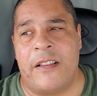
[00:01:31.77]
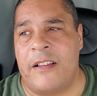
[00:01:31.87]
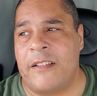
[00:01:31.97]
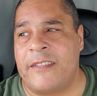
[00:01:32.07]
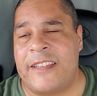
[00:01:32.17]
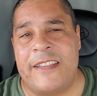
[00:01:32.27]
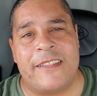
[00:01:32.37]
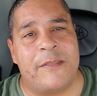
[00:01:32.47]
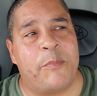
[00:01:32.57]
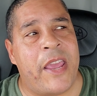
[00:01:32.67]
a
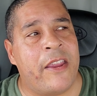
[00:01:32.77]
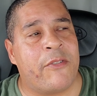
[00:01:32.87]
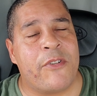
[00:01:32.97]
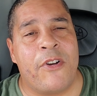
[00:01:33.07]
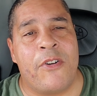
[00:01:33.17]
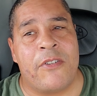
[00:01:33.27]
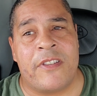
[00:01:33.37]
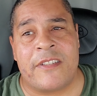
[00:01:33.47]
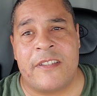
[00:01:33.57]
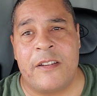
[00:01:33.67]
decent bankroll
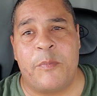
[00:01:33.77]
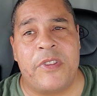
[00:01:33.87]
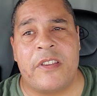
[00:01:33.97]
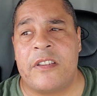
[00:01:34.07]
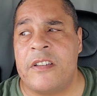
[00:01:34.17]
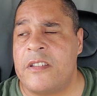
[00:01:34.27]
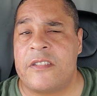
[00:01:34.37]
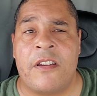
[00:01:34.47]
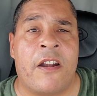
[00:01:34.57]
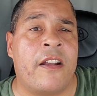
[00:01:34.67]
is going to be a good
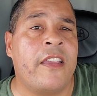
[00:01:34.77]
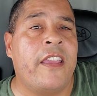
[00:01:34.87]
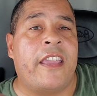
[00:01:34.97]
start.